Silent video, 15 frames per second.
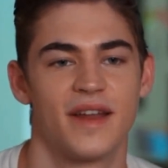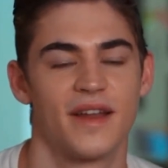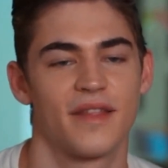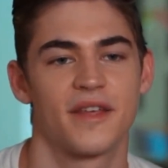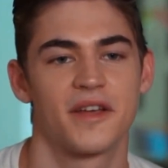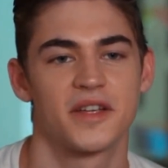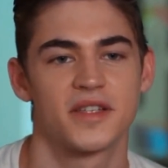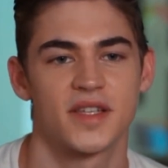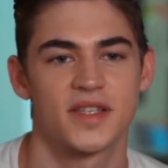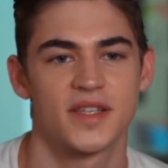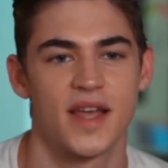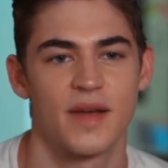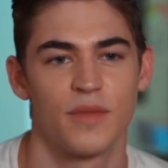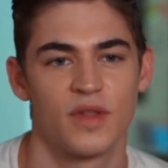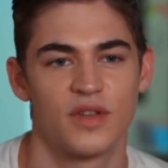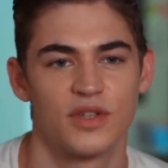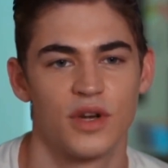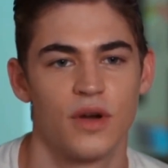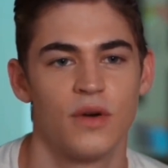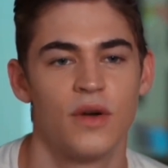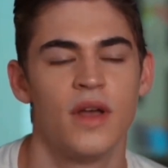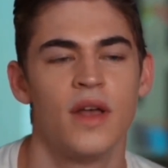and I think it's the same with
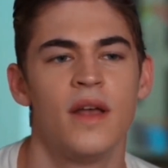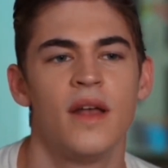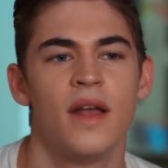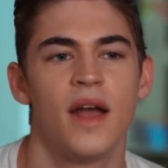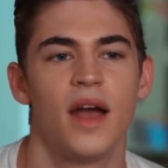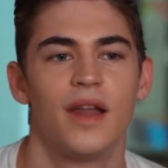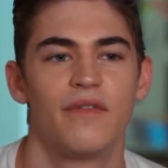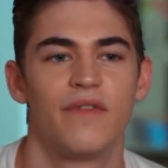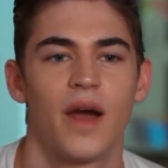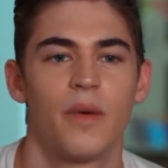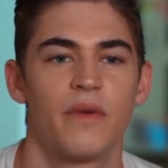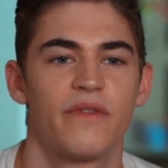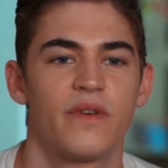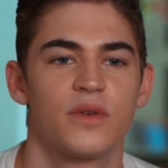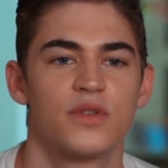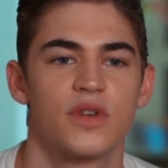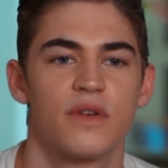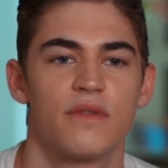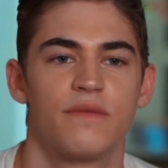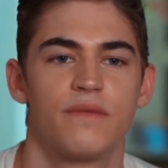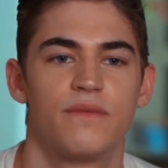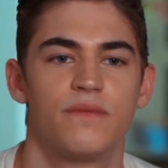Joe. And the fact we feel
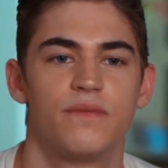so